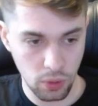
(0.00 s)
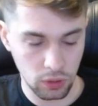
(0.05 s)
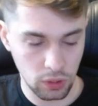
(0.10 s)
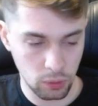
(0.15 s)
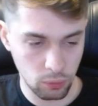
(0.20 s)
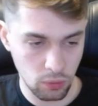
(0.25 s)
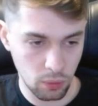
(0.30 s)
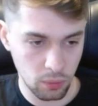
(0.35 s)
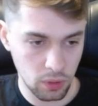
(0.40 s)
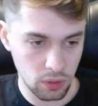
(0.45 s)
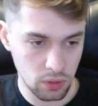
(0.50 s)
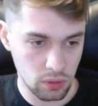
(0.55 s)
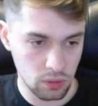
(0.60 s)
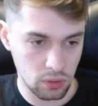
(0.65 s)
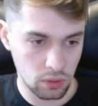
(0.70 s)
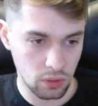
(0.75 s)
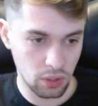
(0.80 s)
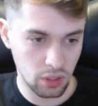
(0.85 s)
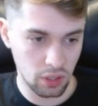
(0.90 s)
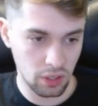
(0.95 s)

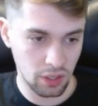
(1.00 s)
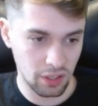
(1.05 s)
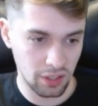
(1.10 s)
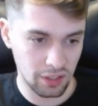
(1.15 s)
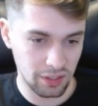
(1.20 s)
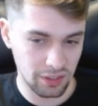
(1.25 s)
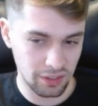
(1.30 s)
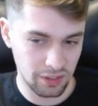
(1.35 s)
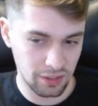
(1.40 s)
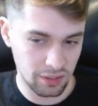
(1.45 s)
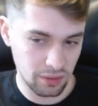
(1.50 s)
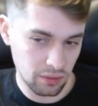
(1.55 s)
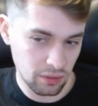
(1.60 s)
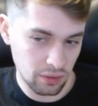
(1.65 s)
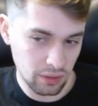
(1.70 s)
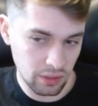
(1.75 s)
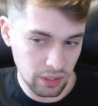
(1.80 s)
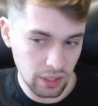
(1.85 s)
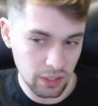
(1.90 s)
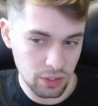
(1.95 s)
moments. And
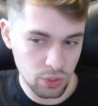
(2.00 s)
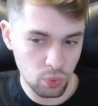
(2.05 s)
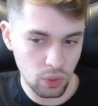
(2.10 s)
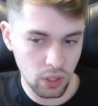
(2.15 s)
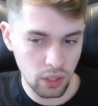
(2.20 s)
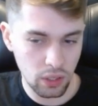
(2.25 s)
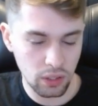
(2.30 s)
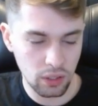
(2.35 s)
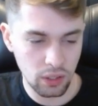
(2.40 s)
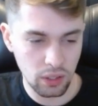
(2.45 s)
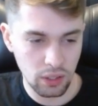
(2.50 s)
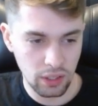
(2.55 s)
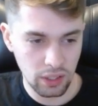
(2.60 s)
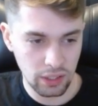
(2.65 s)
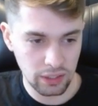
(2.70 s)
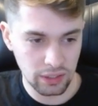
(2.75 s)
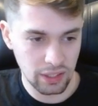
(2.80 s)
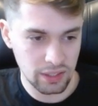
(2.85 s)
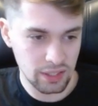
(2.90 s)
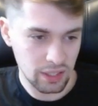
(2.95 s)
that's why,
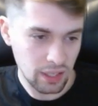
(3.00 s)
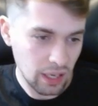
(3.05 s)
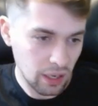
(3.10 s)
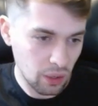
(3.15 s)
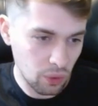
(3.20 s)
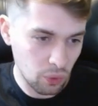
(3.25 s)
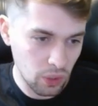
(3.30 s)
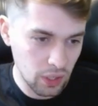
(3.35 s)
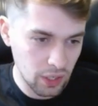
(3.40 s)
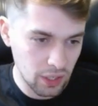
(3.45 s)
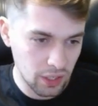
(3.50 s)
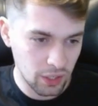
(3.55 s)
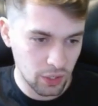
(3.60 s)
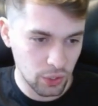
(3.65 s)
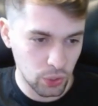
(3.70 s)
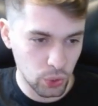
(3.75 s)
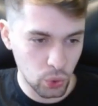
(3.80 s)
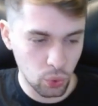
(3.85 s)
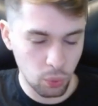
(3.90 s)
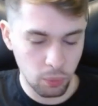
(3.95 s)
and that's how
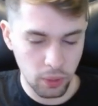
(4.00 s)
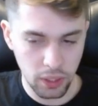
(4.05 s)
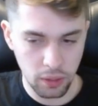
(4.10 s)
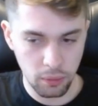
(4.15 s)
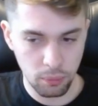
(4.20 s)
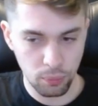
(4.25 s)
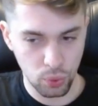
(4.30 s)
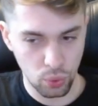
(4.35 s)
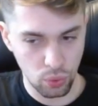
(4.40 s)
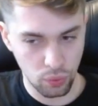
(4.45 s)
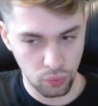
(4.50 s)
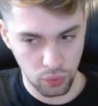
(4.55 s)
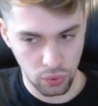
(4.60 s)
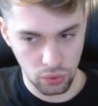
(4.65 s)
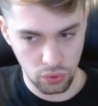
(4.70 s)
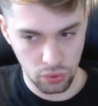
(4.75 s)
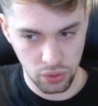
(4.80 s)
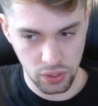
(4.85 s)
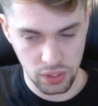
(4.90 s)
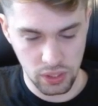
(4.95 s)
you may improve
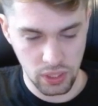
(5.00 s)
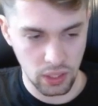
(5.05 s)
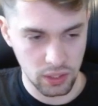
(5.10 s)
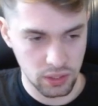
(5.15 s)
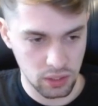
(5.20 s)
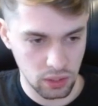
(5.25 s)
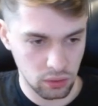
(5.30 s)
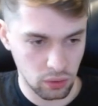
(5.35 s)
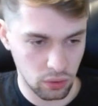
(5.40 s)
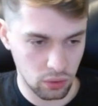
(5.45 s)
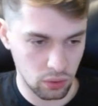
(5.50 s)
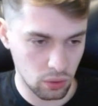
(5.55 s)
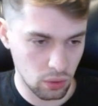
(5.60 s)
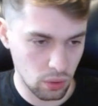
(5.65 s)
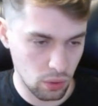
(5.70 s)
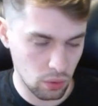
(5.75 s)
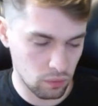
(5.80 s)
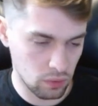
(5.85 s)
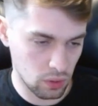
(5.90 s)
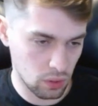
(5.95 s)
your results and your
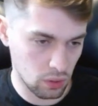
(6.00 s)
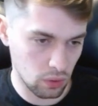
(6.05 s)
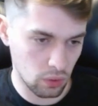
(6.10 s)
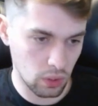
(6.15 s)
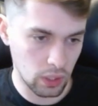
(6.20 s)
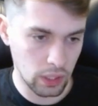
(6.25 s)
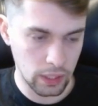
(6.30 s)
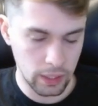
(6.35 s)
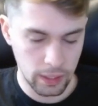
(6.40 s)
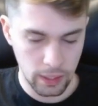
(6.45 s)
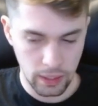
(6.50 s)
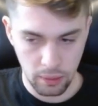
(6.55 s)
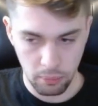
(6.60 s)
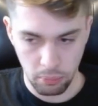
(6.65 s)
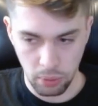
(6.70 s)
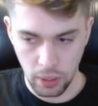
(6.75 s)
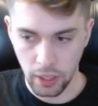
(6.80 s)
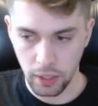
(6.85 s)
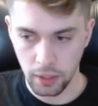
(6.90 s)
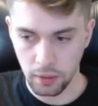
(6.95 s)
overall
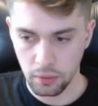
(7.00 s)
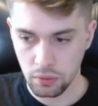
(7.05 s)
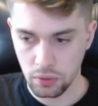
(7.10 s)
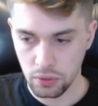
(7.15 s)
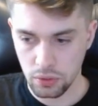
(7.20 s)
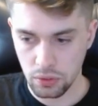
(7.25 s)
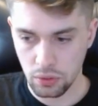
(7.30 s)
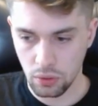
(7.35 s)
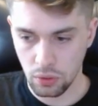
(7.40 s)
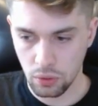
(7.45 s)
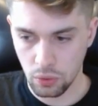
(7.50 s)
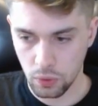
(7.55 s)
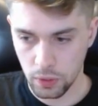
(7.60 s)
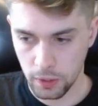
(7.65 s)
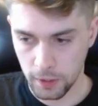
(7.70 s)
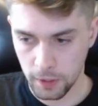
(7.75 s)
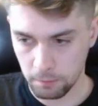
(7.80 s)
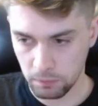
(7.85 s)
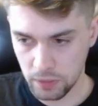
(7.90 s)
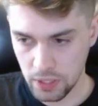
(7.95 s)
play. So
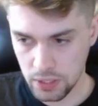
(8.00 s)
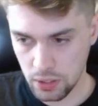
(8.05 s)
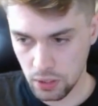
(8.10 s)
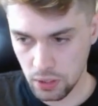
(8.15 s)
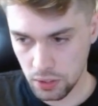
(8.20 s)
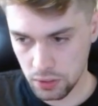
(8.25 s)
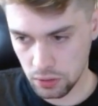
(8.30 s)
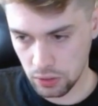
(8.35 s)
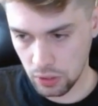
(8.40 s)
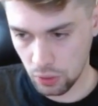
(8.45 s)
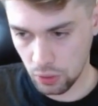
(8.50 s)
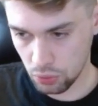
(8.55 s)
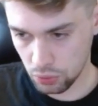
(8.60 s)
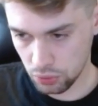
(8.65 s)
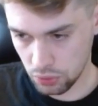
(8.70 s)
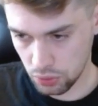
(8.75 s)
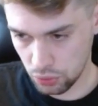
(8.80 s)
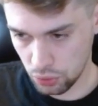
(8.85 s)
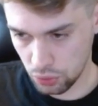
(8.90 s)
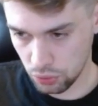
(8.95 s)
that's the lesson I
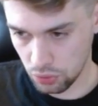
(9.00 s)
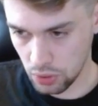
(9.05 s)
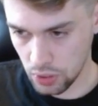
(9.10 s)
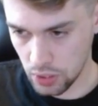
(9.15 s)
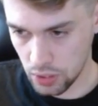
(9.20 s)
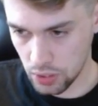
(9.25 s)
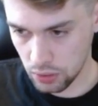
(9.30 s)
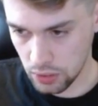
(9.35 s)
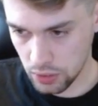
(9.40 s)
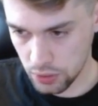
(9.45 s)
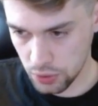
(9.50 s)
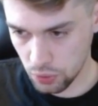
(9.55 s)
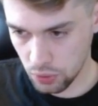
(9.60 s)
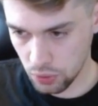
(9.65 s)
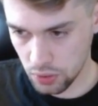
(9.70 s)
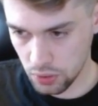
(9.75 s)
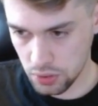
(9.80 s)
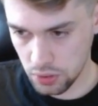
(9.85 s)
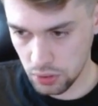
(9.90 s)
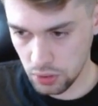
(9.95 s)
wanted you to learn. As you
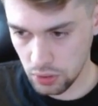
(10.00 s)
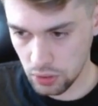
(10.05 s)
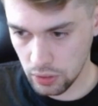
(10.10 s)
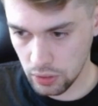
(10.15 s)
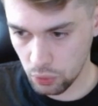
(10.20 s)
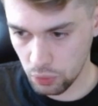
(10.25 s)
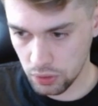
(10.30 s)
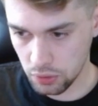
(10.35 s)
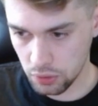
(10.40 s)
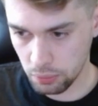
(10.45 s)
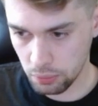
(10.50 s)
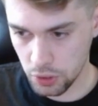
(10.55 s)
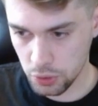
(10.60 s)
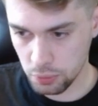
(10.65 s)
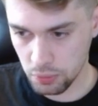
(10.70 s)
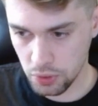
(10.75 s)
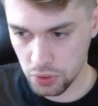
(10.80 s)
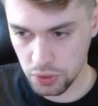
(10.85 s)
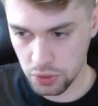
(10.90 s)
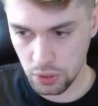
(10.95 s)
can see, I went much
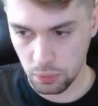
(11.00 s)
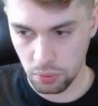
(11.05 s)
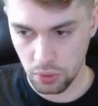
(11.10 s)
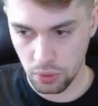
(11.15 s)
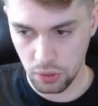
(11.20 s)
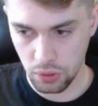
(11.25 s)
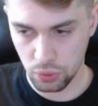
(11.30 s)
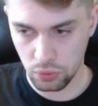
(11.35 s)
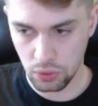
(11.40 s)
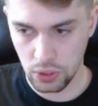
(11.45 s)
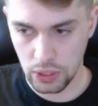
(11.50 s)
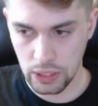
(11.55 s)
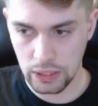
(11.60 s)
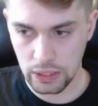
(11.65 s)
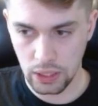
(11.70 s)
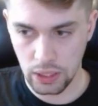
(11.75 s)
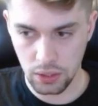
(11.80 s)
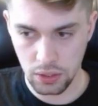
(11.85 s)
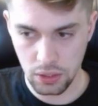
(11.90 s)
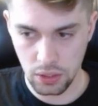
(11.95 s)
deeper into the
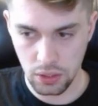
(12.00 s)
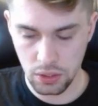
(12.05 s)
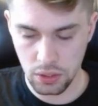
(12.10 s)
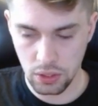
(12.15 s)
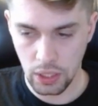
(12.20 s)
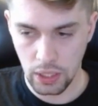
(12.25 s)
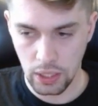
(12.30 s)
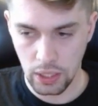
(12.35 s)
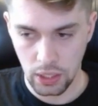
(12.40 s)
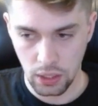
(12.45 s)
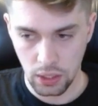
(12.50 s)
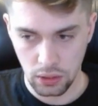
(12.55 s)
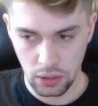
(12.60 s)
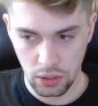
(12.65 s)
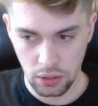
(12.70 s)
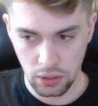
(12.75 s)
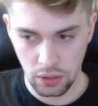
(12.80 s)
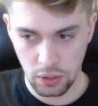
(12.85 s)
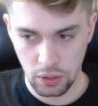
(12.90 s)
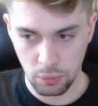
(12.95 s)
analysis
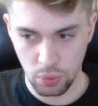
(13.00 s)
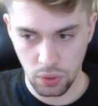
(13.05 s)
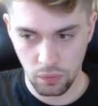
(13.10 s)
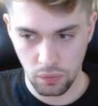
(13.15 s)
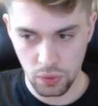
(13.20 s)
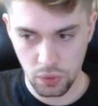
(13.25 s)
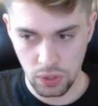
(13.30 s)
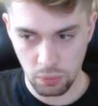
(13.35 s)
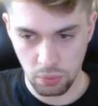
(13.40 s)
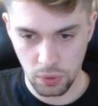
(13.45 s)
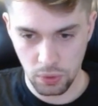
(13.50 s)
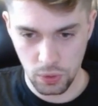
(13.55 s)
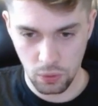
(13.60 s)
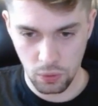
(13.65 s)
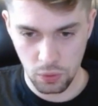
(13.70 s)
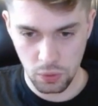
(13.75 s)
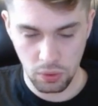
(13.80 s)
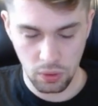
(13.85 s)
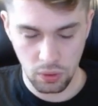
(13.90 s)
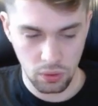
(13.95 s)
than in the previous
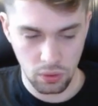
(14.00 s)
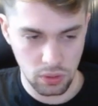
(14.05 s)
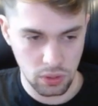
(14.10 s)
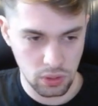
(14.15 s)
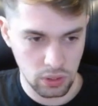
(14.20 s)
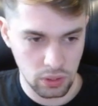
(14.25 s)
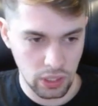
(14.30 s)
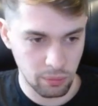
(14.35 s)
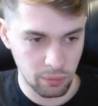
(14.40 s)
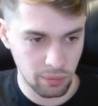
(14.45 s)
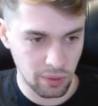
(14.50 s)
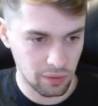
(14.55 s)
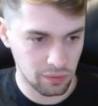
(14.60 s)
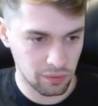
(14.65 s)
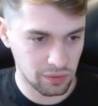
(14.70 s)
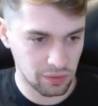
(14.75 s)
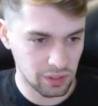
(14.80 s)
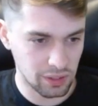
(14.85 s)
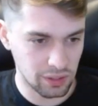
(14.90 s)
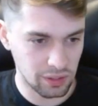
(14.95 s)
episodes, because I
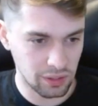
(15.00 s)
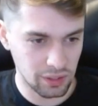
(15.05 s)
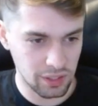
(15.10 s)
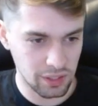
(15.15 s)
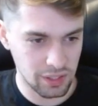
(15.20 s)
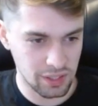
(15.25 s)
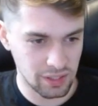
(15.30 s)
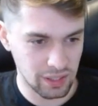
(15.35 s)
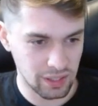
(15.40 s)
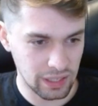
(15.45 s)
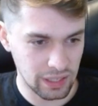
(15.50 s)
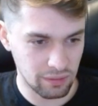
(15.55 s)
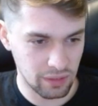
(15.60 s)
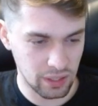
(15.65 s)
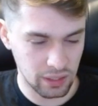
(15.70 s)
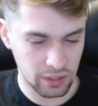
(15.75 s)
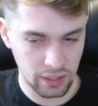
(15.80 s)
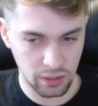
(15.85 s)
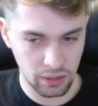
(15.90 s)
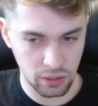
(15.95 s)
believe this is the
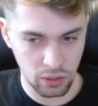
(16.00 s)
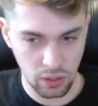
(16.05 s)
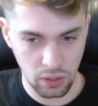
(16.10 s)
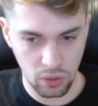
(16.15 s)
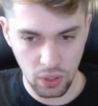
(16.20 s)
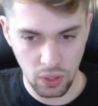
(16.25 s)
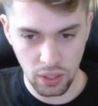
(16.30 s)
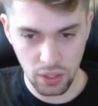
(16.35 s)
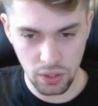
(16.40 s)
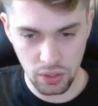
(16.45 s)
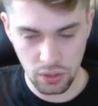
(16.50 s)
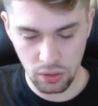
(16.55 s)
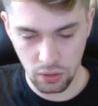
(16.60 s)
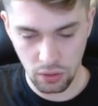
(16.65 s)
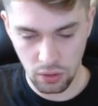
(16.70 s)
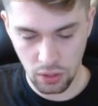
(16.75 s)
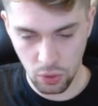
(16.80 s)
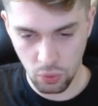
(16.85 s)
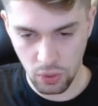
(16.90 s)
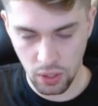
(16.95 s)
level that
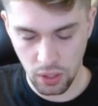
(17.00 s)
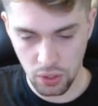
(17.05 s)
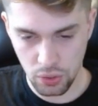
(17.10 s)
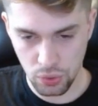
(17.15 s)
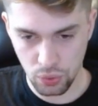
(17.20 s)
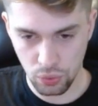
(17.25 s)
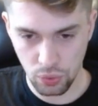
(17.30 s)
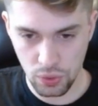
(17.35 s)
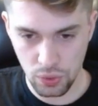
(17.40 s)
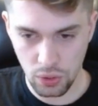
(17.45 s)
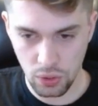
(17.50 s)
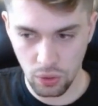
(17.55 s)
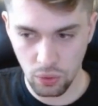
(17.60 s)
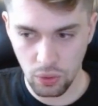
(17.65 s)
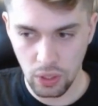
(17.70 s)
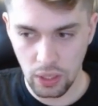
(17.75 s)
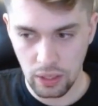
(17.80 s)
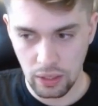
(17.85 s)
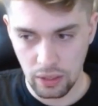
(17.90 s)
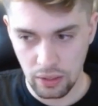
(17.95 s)
requires to do
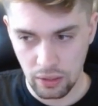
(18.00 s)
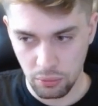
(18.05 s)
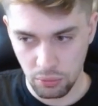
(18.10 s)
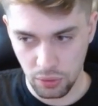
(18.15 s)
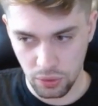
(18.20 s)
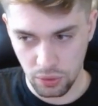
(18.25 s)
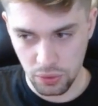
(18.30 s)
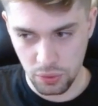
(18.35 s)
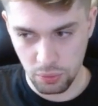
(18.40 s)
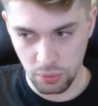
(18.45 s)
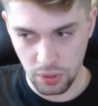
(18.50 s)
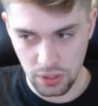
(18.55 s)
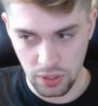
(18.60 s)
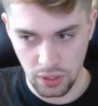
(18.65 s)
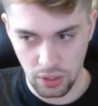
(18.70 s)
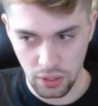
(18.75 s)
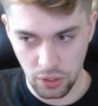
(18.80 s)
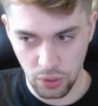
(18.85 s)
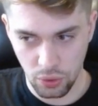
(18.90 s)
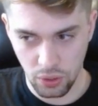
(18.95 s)
so, because
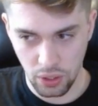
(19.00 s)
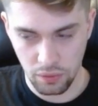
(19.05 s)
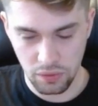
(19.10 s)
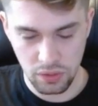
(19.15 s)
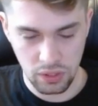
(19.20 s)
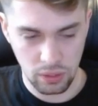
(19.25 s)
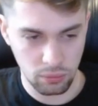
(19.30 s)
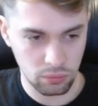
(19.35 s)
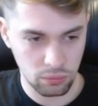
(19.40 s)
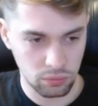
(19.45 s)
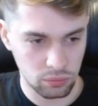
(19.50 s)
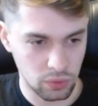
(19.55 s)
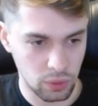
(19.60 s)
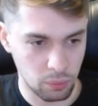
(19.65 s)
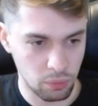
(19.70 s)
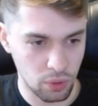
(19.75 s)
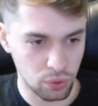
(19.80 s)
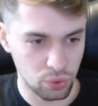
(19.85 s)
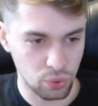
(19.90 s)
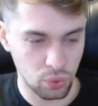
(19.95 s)
basically you have some
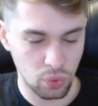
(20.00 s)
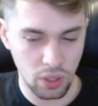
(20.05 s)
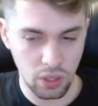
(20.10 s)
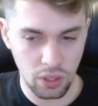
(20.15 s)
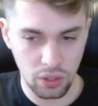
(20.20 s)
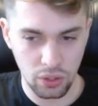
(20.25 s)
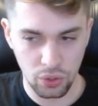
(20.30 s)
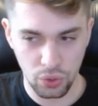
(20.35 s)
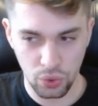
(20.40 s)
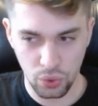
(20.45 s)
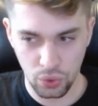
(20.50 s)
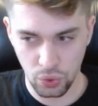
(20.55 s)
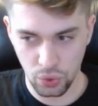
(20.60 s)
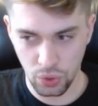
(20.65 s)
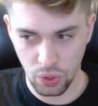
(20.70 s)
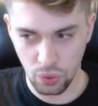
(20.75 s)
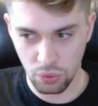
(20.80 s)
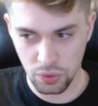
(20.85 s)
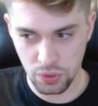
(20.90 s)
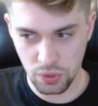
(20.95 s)
repertoire, you
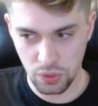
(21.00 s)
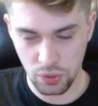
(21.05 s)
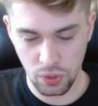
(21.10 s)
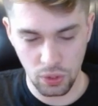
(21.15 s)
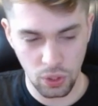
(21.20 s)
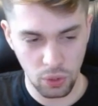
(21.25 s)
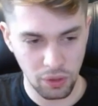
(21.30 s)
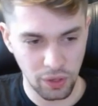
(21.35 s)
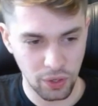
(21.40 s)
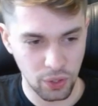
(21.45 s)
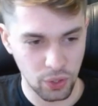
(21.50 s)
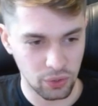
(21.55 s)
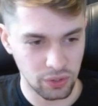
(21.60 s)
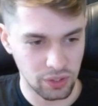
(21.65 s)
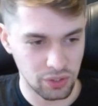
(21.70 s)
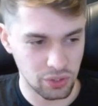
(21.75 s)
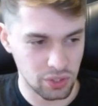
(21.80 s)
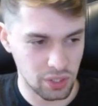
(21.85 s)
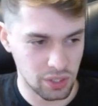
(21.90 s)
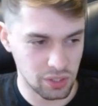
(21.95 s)
know what's going on
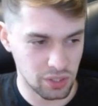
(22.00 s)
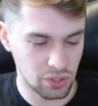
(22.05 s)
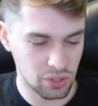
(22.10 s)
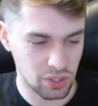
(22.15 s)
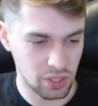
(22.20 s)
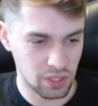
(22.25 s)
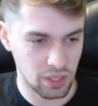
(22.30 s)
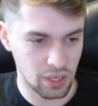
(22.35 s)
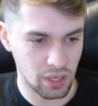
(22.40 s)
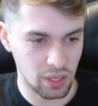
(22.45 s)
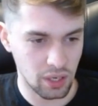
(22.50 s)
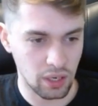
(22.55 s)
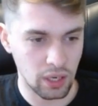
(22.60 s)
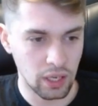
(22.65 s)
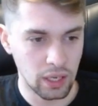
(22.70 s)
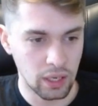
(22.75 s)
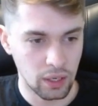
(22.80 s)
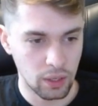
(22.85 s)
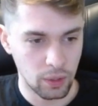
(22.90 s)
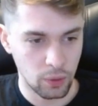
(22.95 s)
in chess in general,
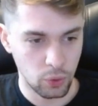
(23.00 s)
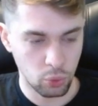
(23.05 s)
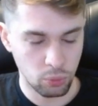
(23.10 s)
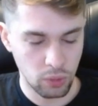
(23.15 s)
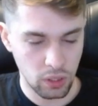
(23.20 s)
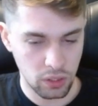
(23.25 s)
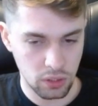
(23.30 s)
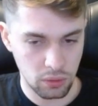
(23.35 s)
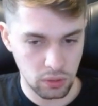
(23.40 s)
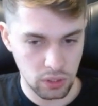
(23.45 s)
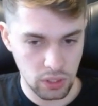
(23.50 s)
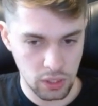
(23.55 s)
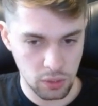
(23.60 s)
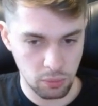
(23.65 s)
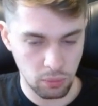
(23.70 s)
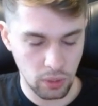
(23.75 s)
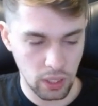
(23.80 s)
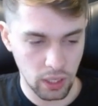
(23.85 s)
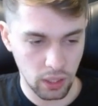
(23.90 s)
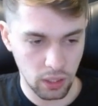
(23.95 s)
you may
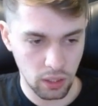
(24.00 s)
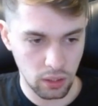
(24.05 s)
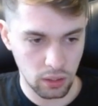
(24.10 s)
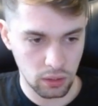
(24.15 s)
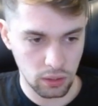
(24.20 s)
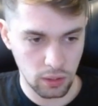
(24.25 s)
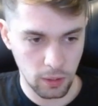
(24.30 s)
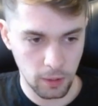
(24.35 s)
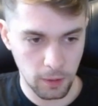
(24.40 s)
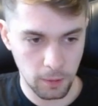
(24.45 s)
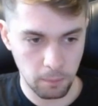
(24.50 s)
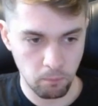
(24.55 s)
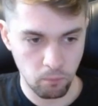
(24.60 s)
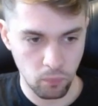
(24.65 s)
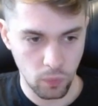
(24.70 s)
just be lacking the